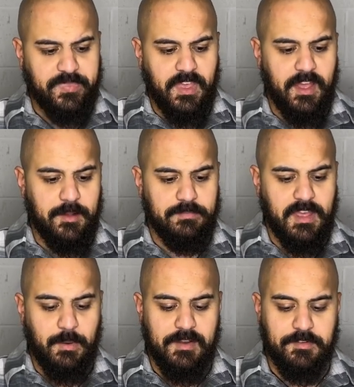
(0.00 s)
Um,
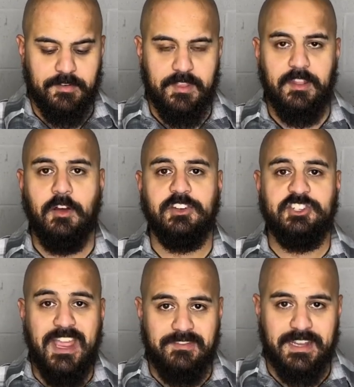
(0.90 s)
however, the
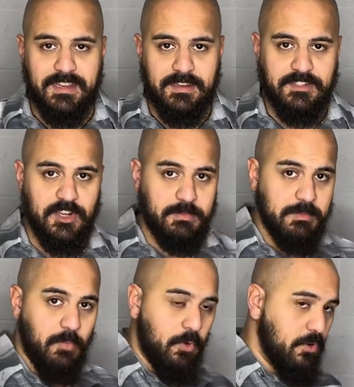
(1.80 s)
longevity is going to be
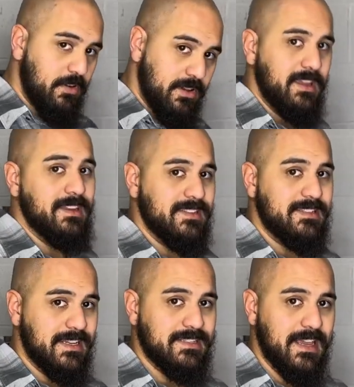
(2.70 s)
more in a
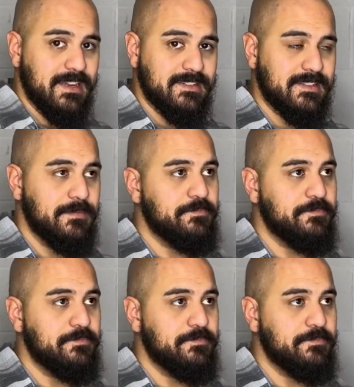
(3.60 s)
six X.